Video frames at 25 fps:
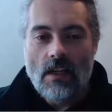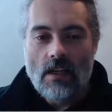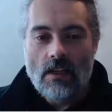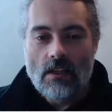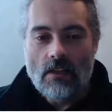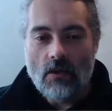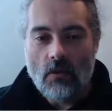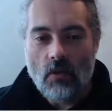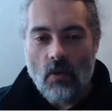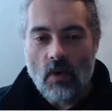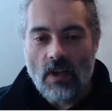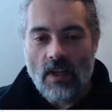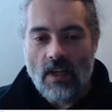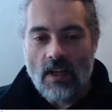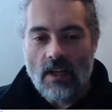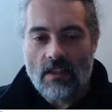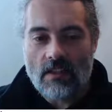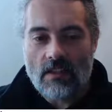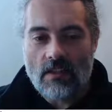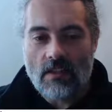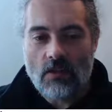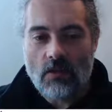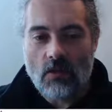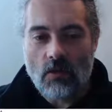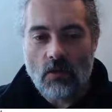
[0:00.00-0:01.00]
So what I had
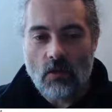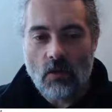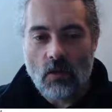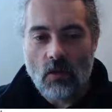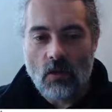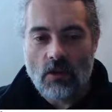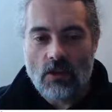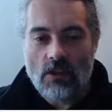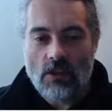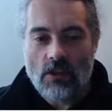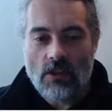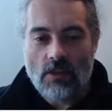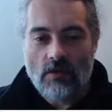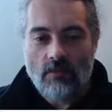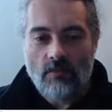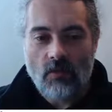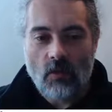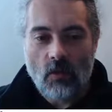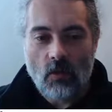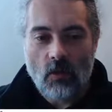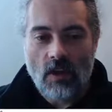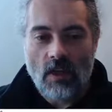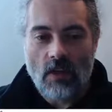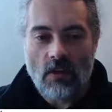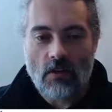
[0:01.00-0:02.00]
to do was,
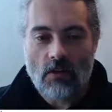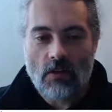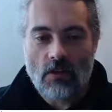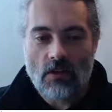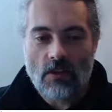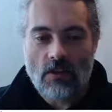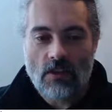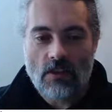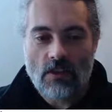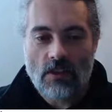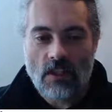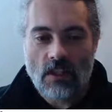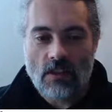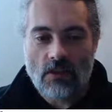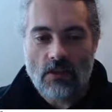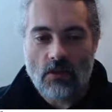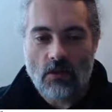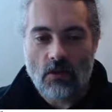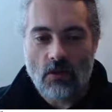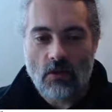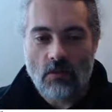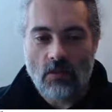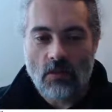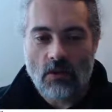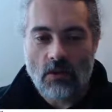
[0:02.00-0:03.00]
when I was using
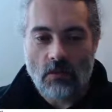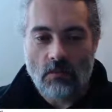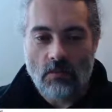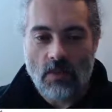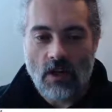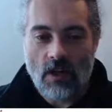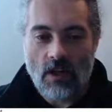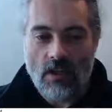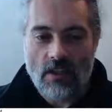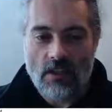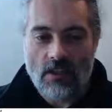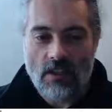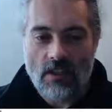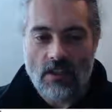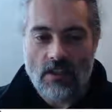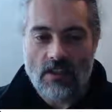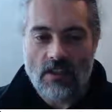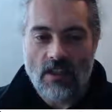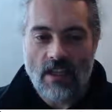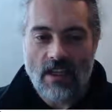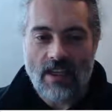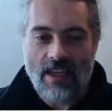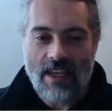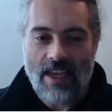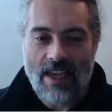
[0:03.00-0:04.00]
JSoup to parse this,
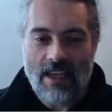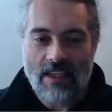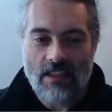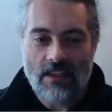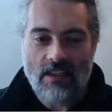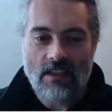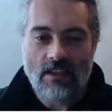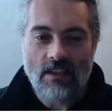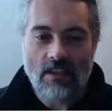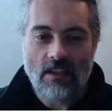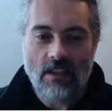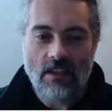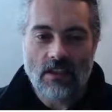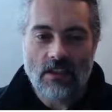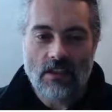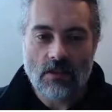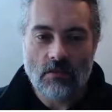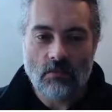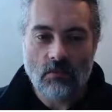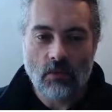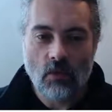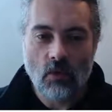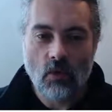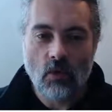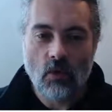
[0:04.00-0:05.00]
I had to
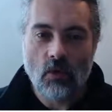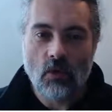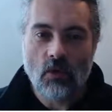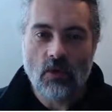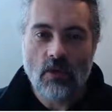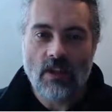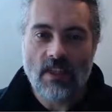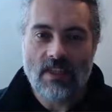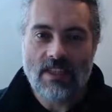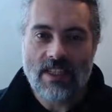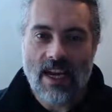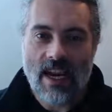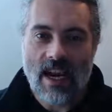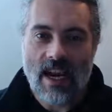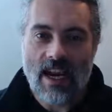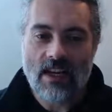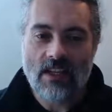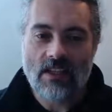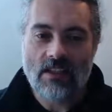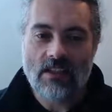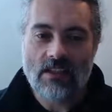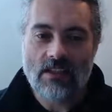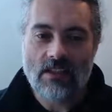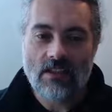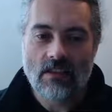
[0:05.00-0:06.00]
explore the
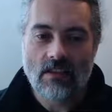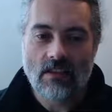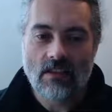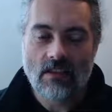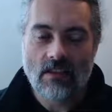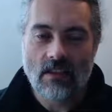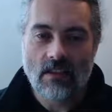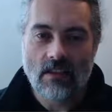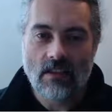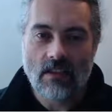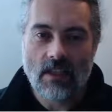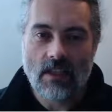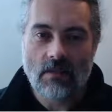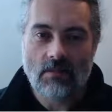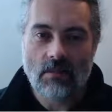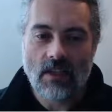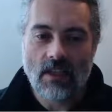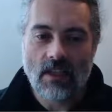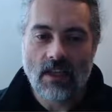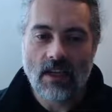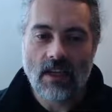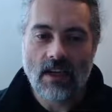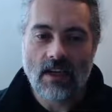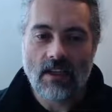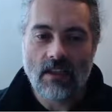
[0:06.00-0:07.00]
text A P
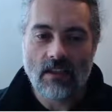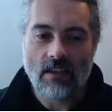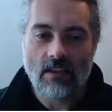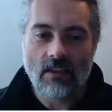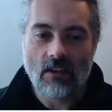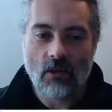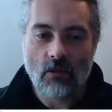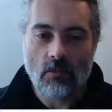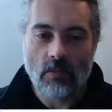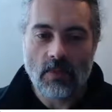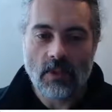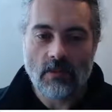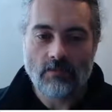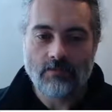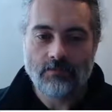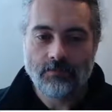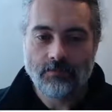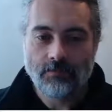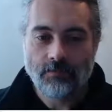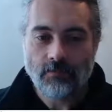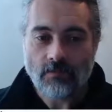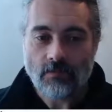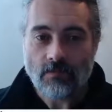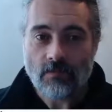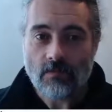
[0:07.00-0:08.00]
I a little bit.
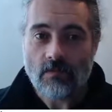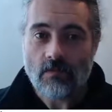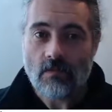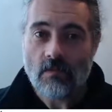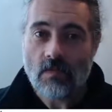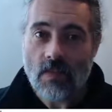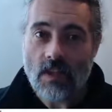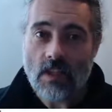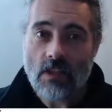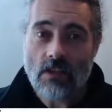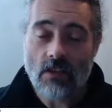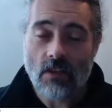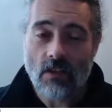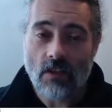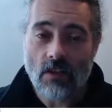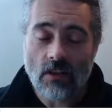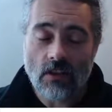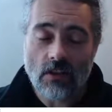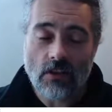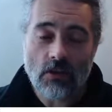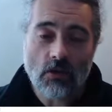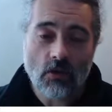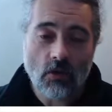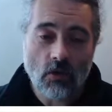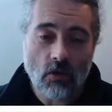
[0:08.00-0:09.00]
So I'm going
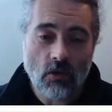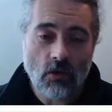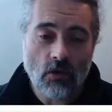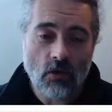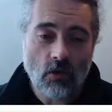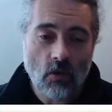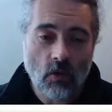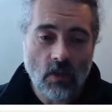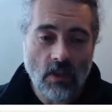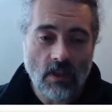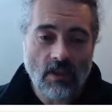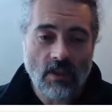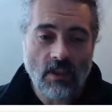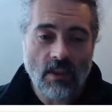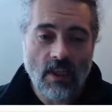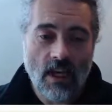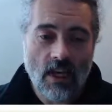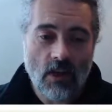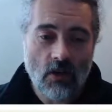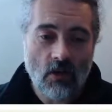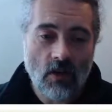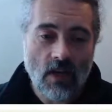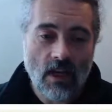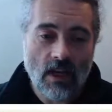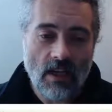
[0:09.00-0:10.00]
to show you quickly
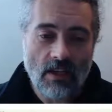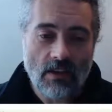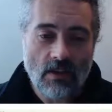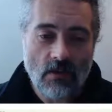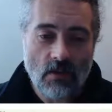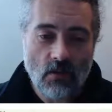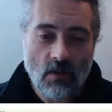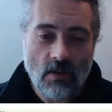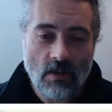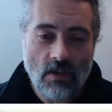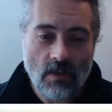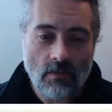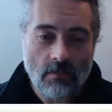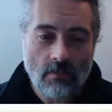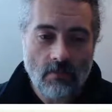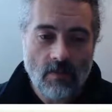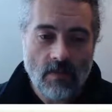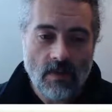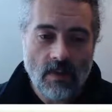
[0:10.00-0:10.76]
how I do that.